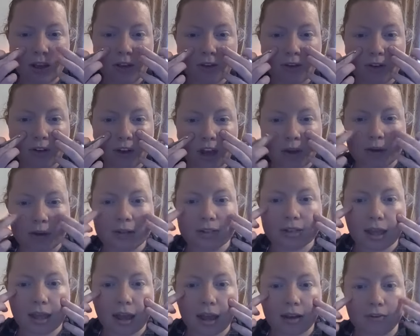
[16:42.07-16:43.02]
you're going
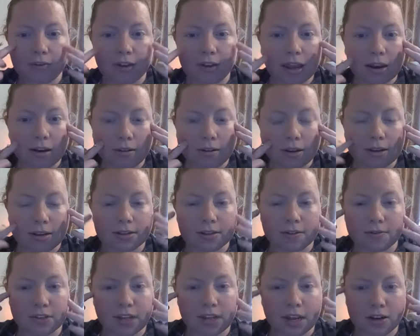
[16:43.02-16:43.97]
to have areas
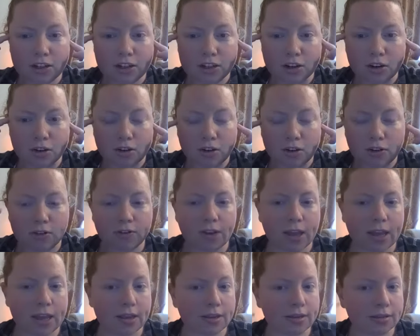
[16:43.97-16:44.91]
of tension on your
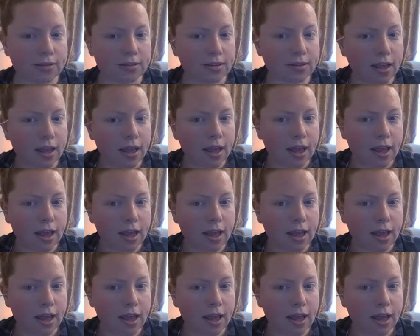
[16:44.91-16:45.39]
face.